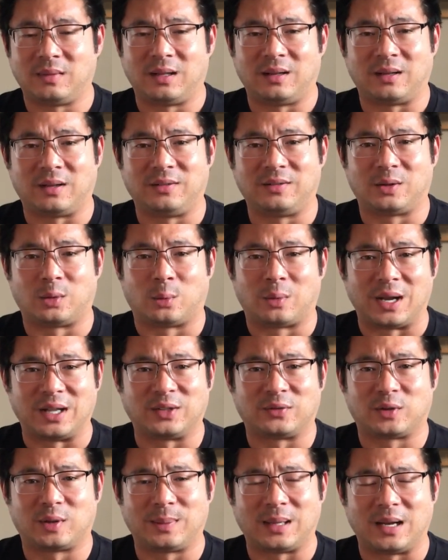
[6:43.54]
It tells you to
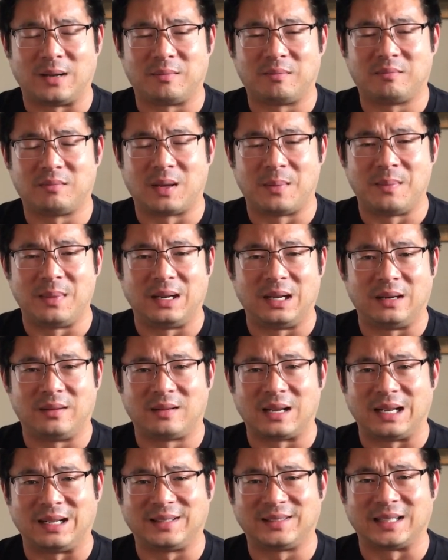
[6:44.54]
rest for about a
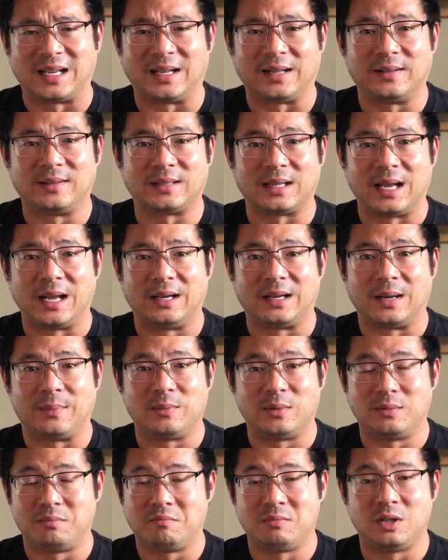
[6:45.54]
minute, 90 seconds, and
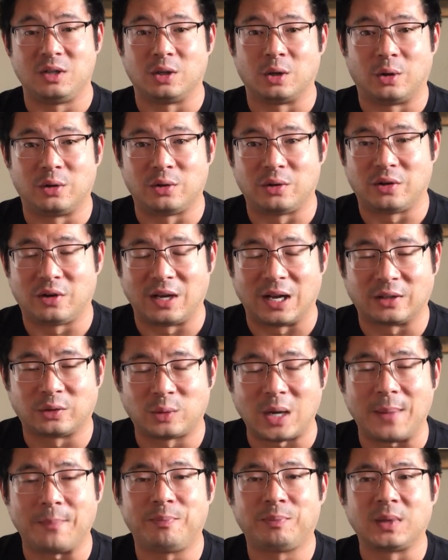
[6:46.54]
you go do your
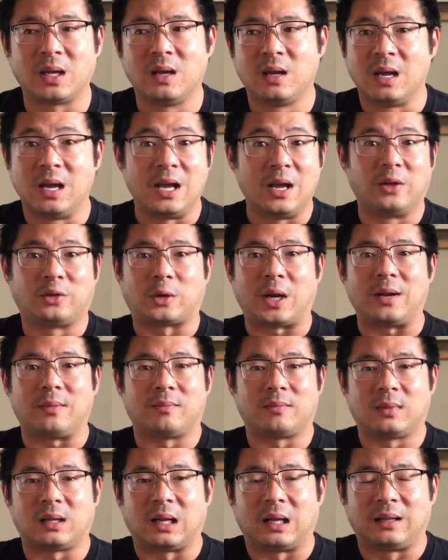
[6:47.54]
next rep. It was great.
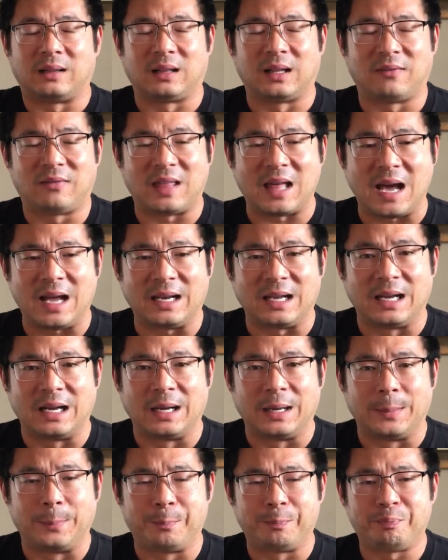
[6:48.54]
I love that.
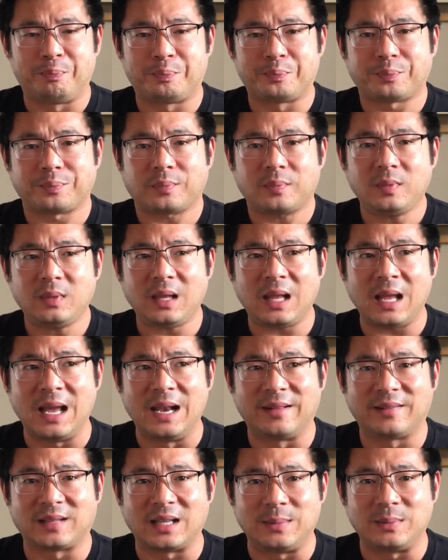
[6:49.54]

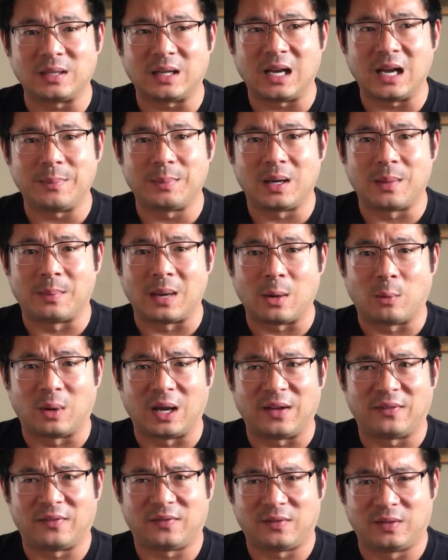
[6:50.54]
At the same time, my
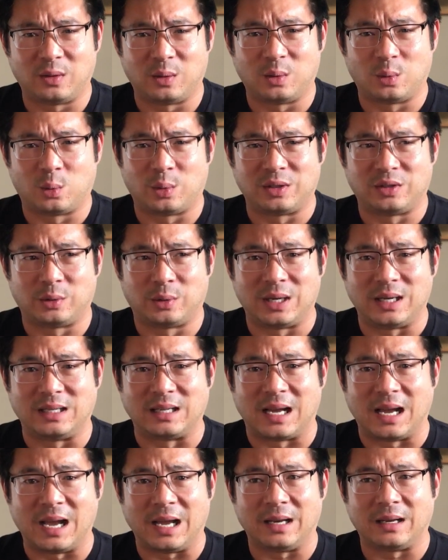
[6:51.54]
wife was doing a
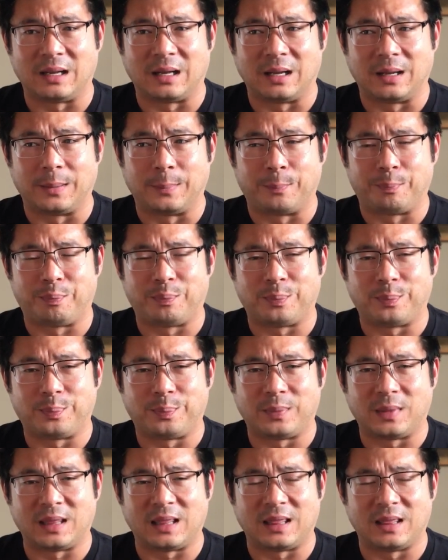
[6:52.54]
diet
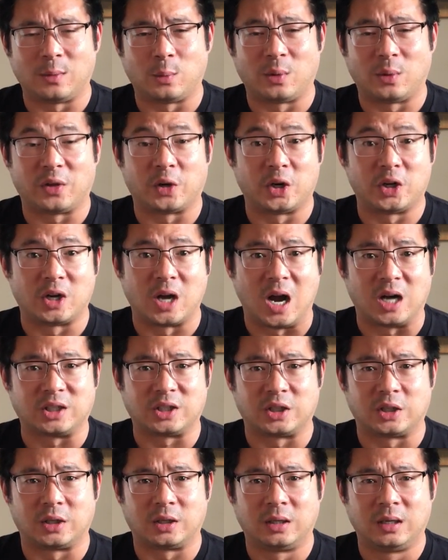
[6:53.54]
with her
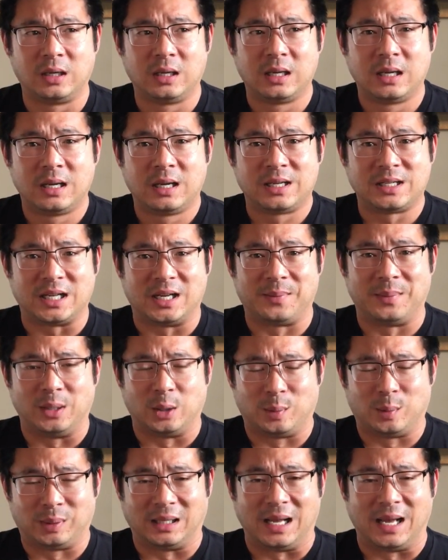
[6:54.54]
doctor. She had a
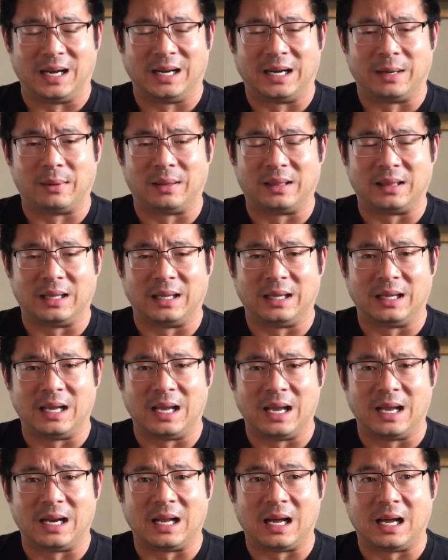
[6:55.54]
meal plan and everything,
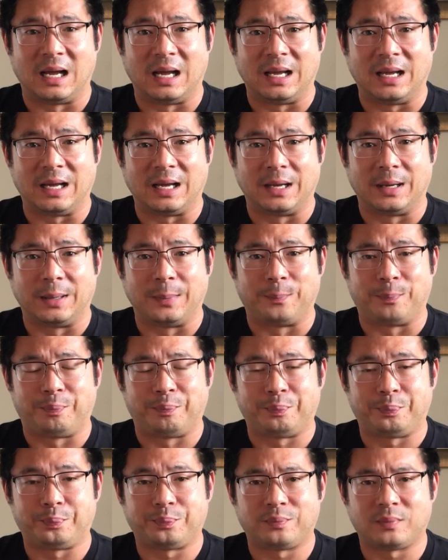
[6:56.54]
and I
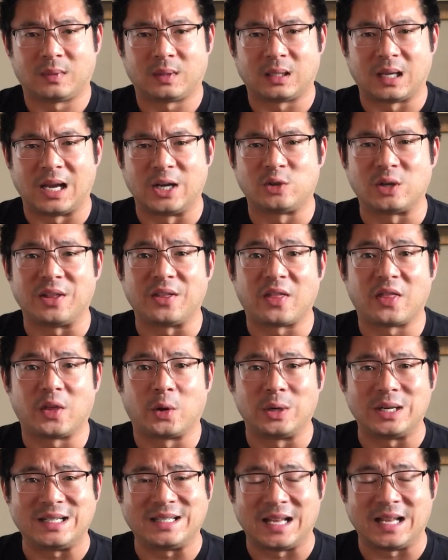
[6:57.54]
tried
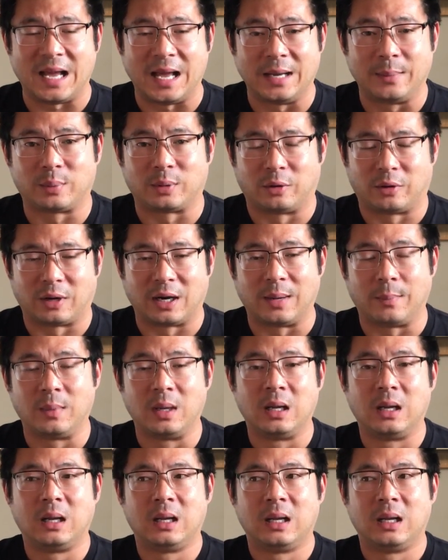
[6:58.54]
the 30-10 program,